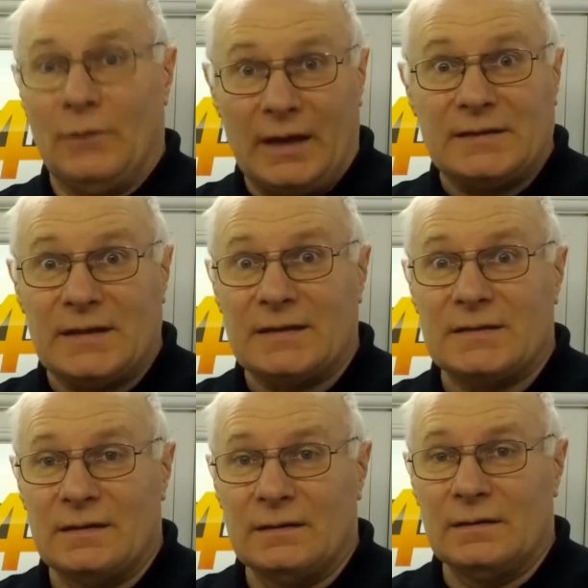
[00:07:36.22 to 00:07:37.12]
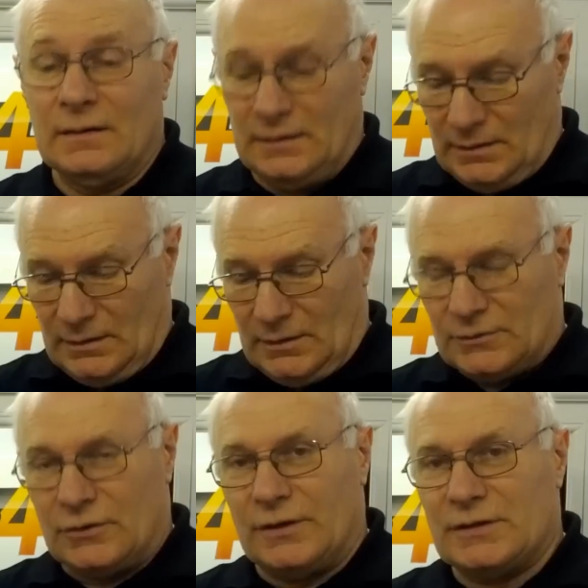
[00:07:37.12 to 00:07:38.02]
it is.
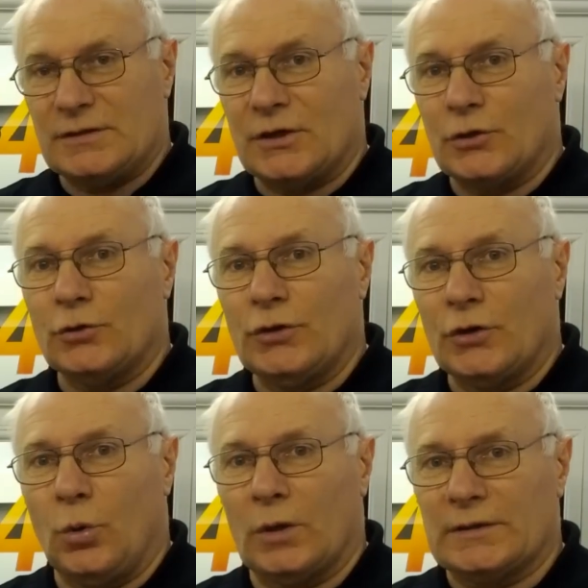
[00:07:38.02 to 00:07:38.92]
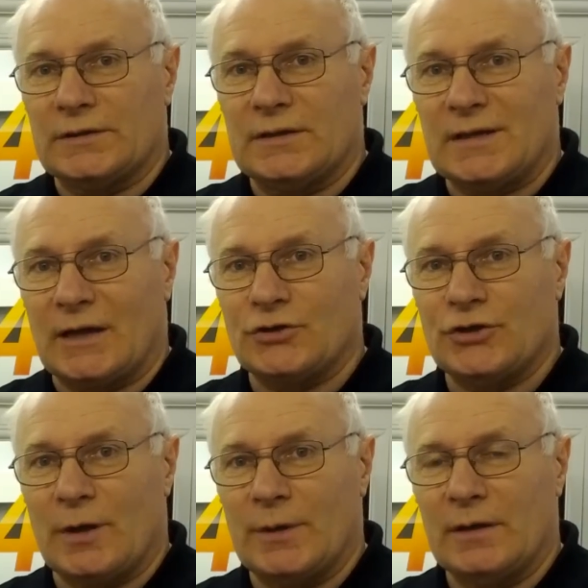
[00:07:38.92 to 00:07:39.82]
So this is a good quality sash
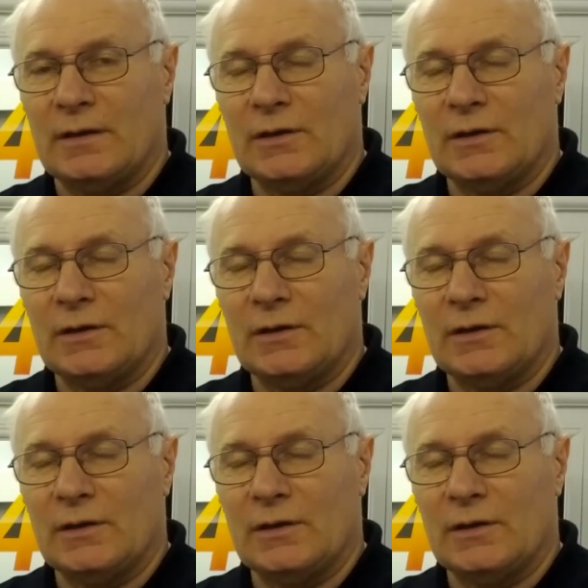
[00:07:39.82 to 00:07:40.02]
jammer